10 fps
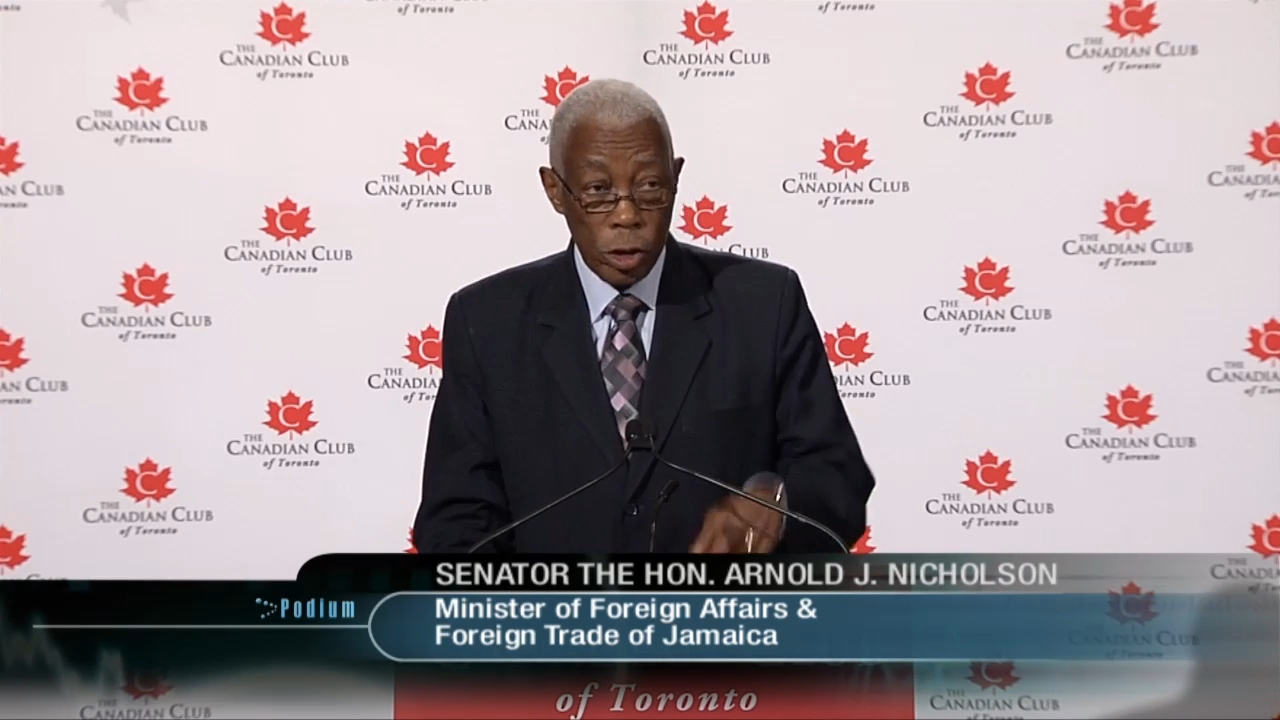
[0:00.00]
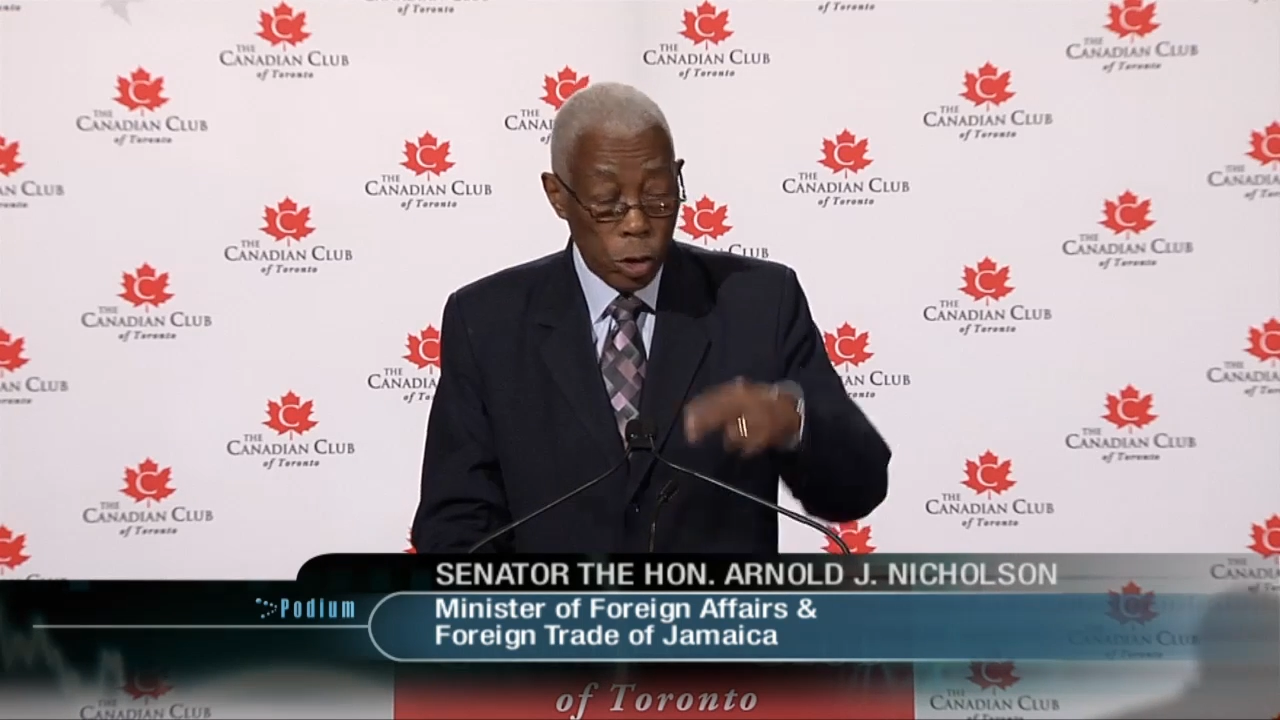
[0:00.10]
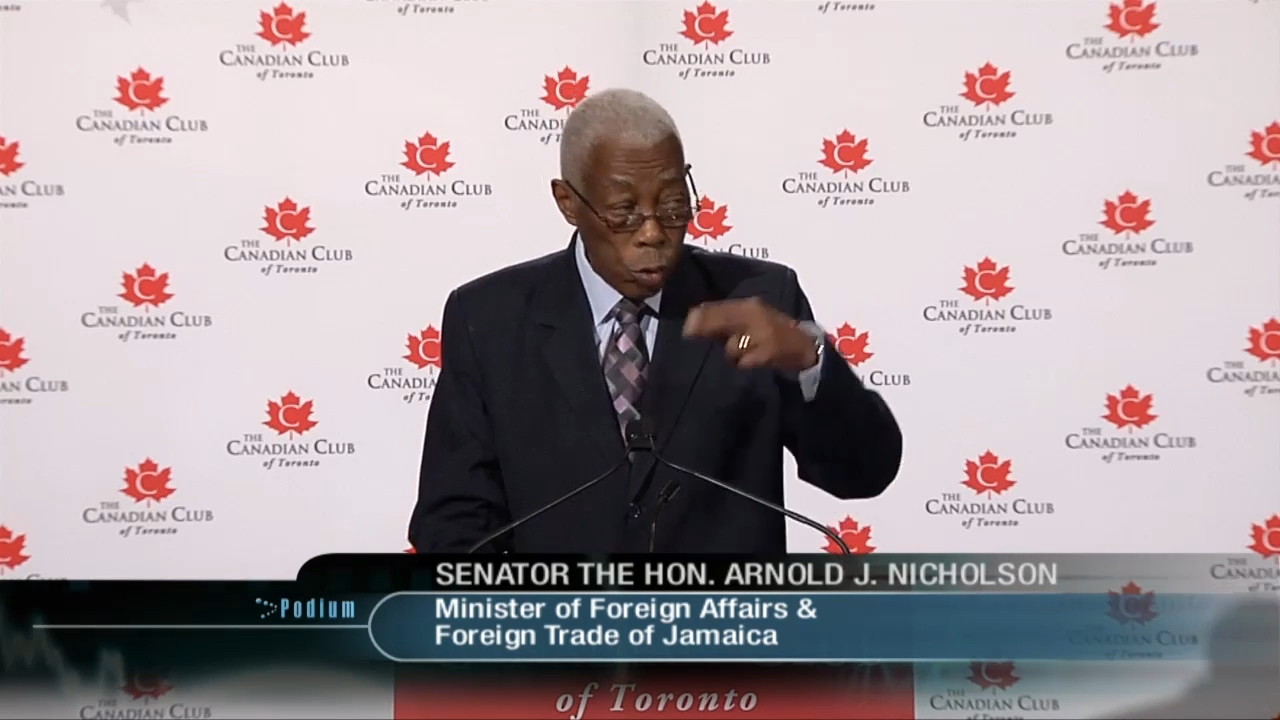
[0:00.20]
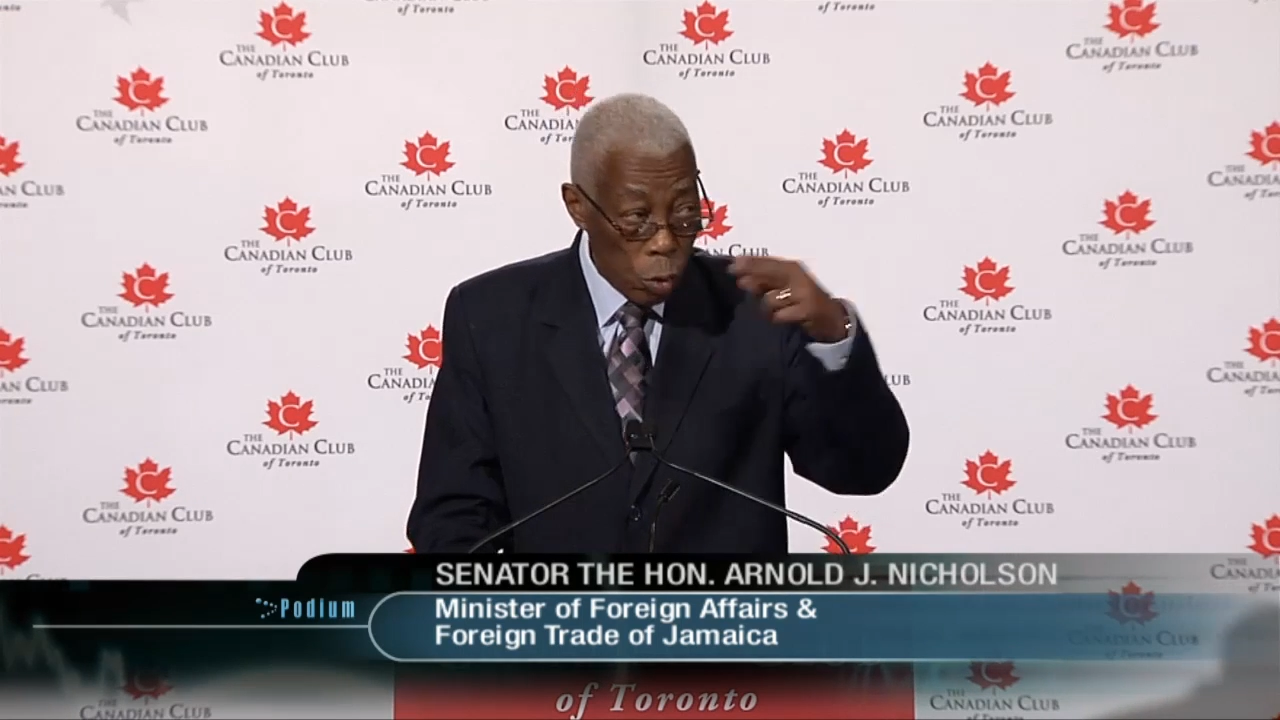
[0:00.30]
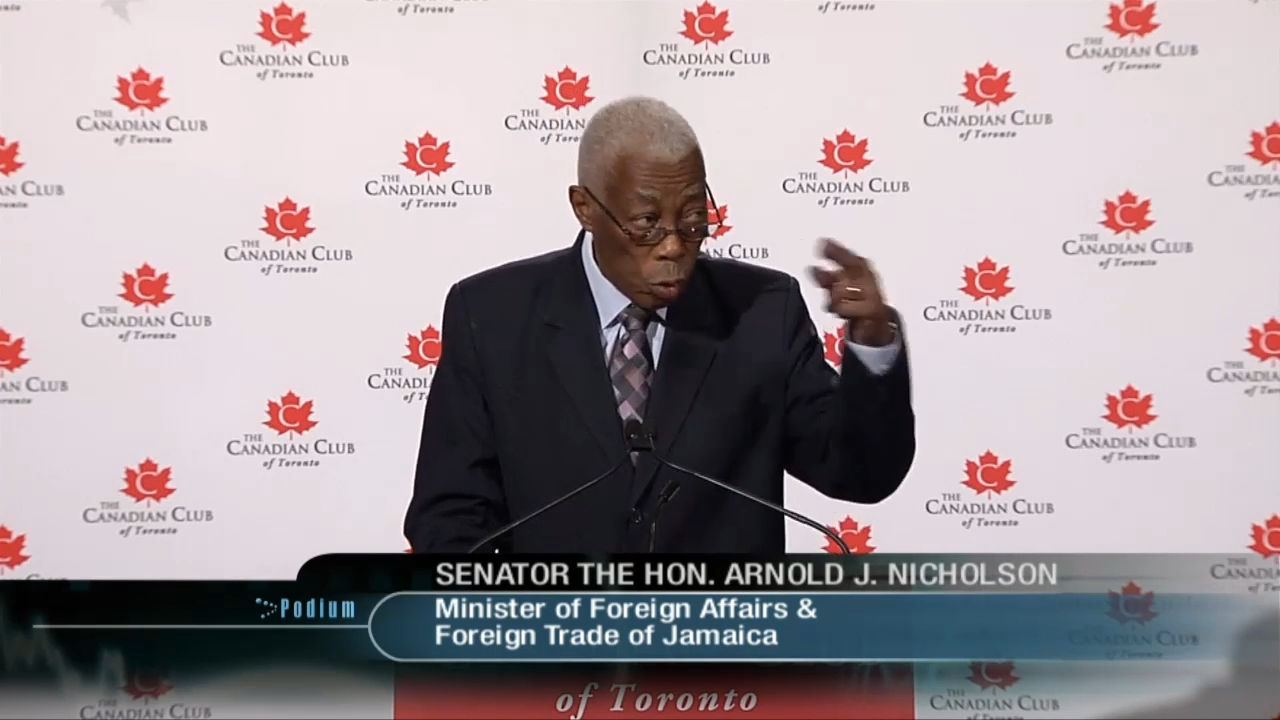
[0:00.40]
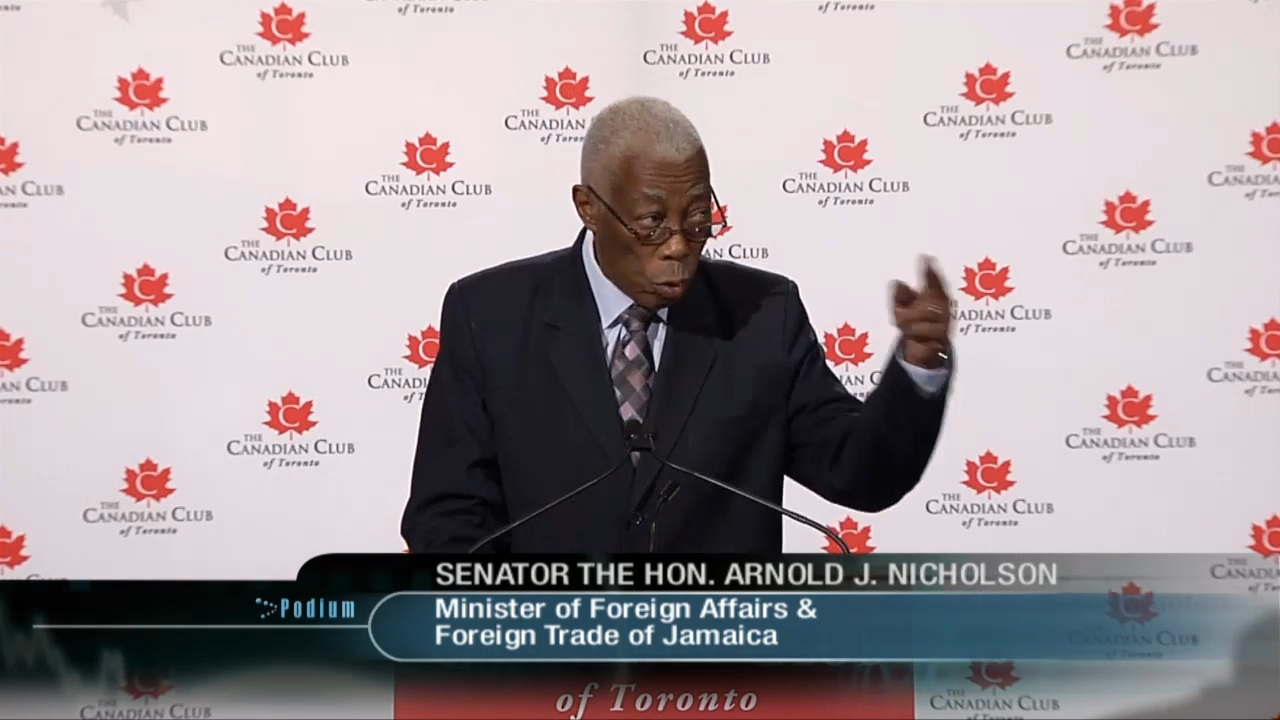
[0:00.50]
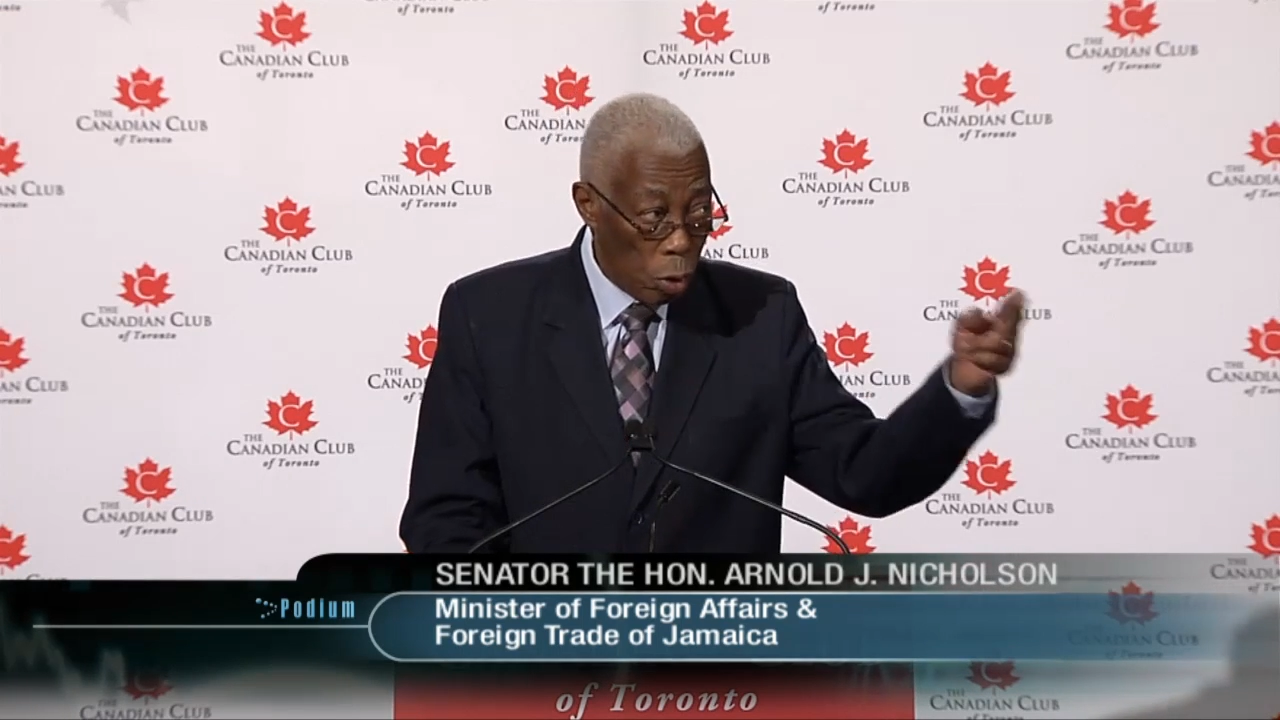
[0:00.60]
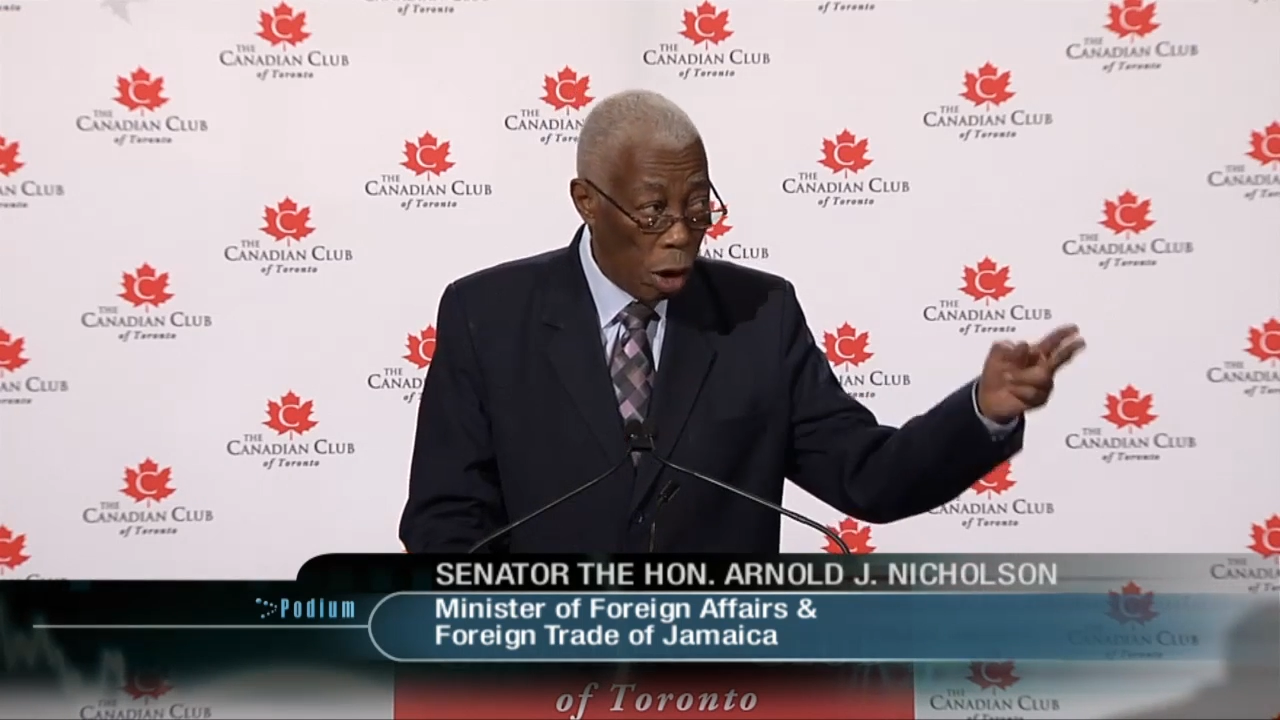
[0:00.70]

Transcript: two